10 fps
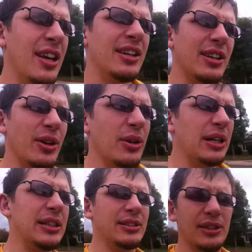you know,
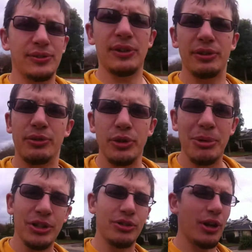a very
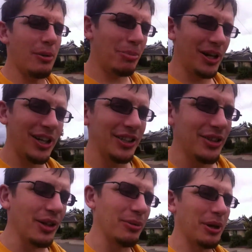rudimentary term, but you
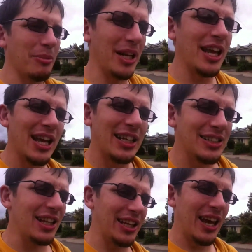know what I mean. It's
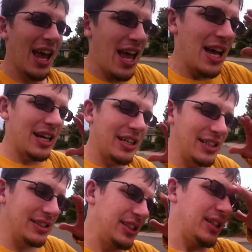like
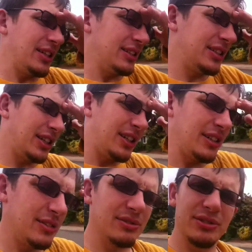to
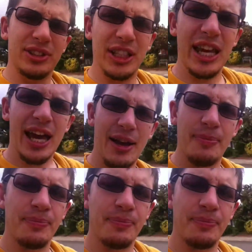get